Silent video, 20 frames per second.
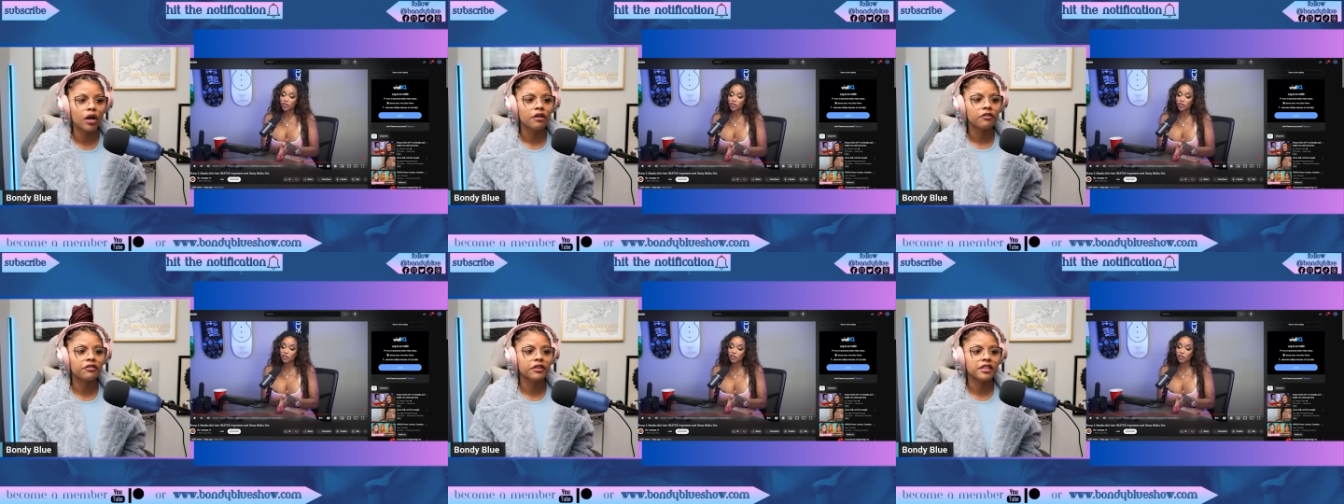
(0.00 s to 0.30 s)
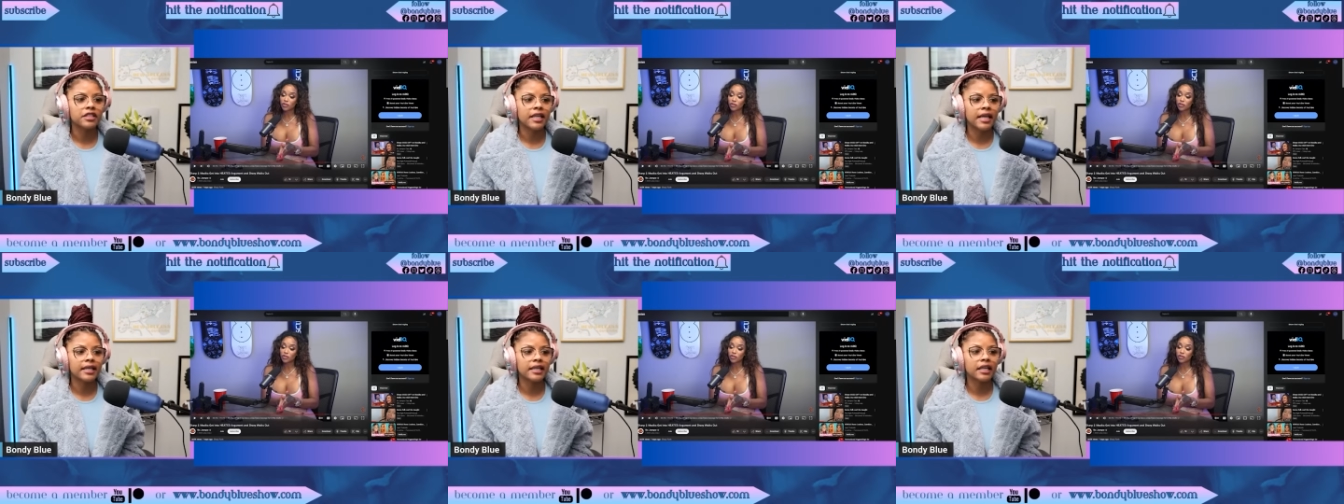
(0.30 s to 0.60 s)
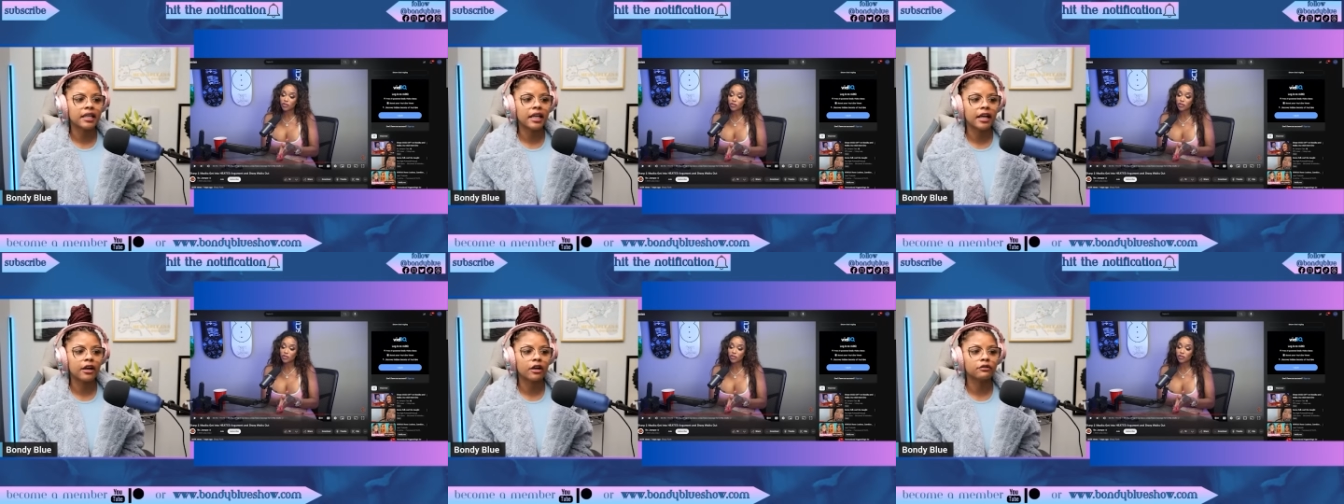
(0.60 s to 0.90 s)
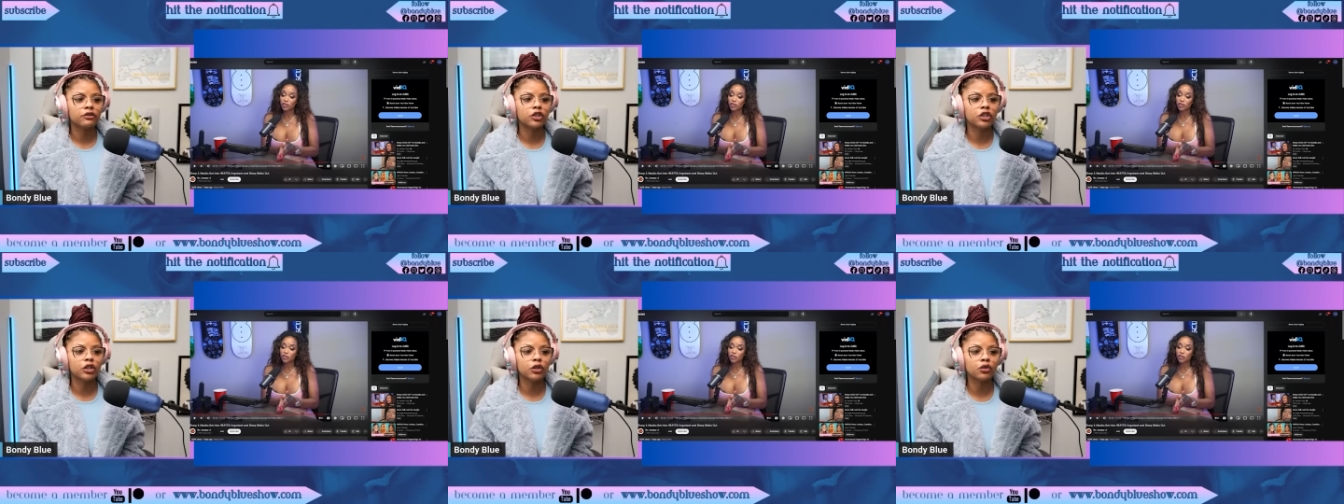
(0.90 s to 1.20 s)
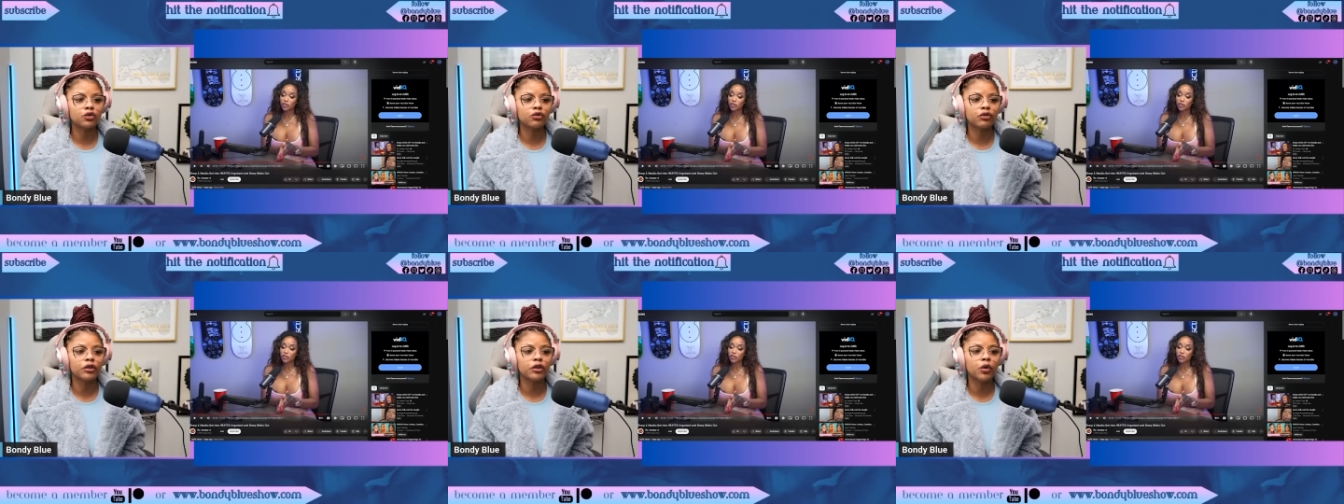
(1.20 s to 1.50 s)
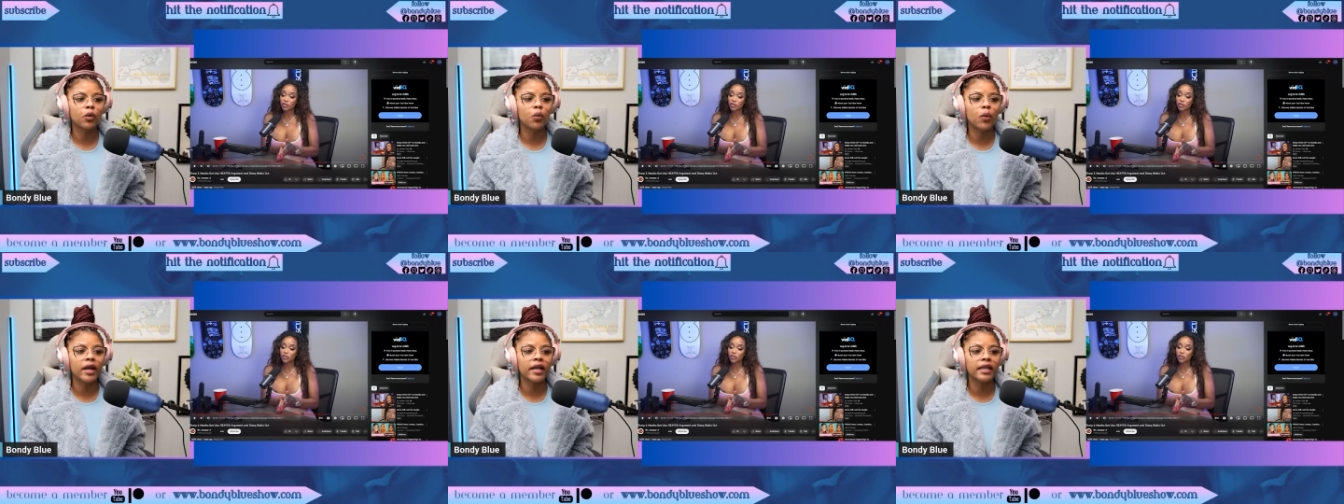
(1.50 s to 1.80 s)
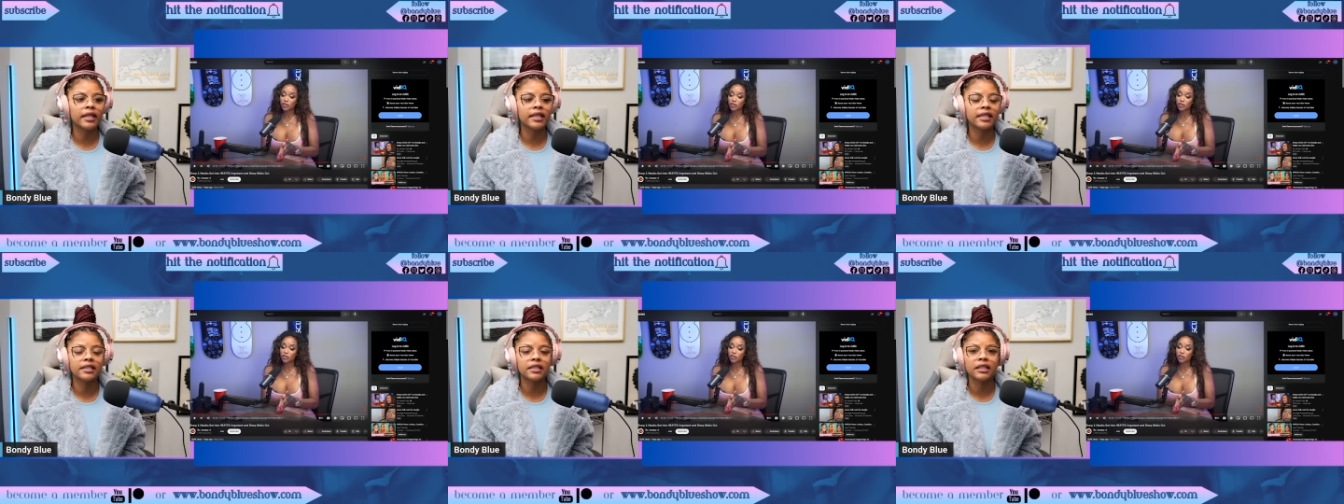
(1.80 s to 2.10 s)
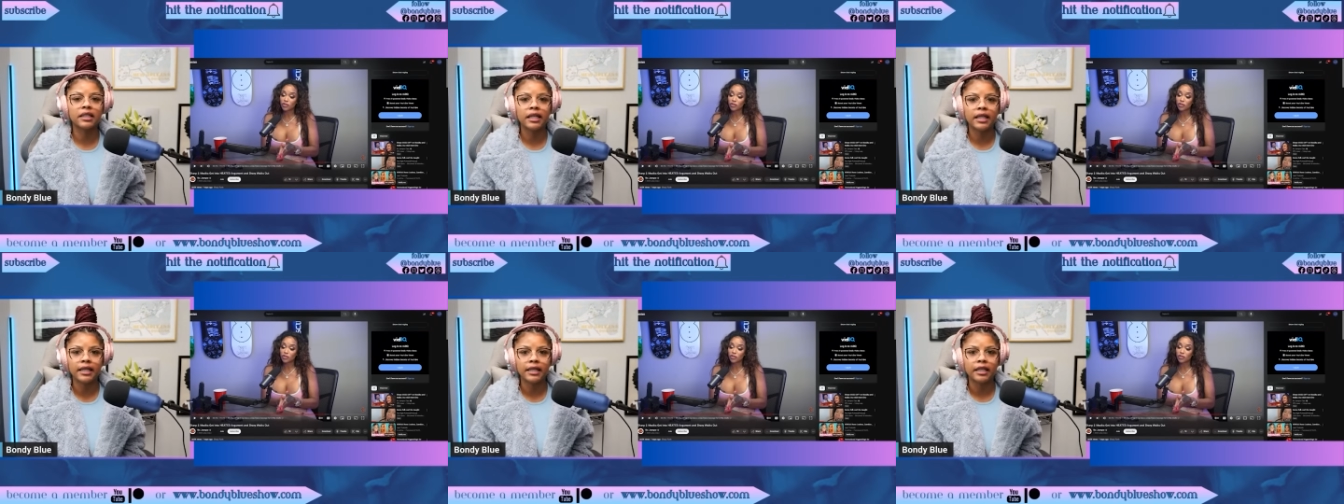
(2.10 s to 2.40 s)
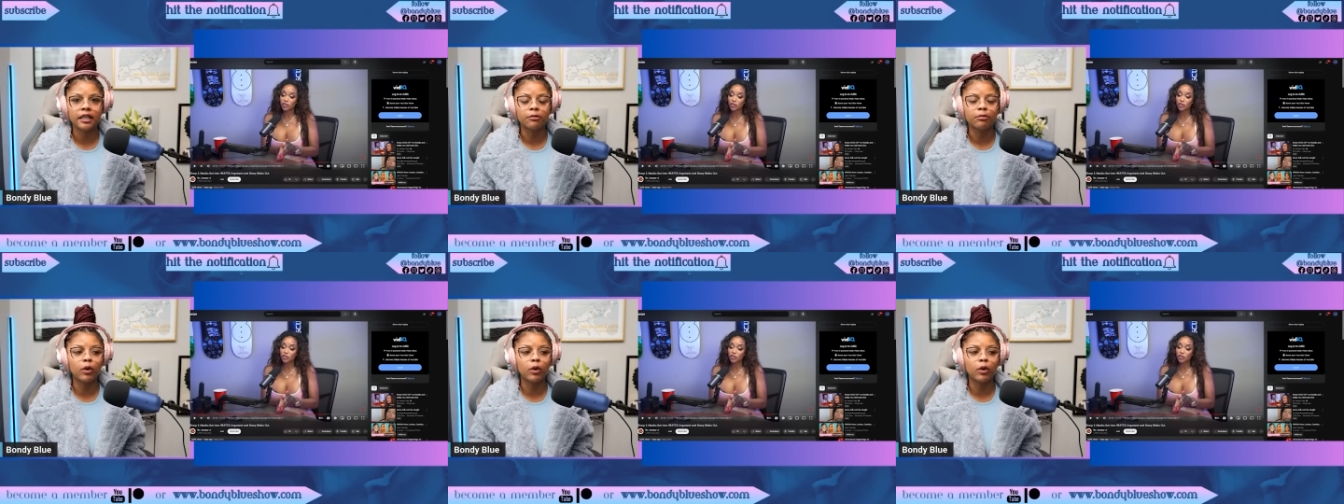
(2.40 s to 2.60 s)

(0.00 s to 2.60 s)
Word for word: for taking care of children the way it is needed.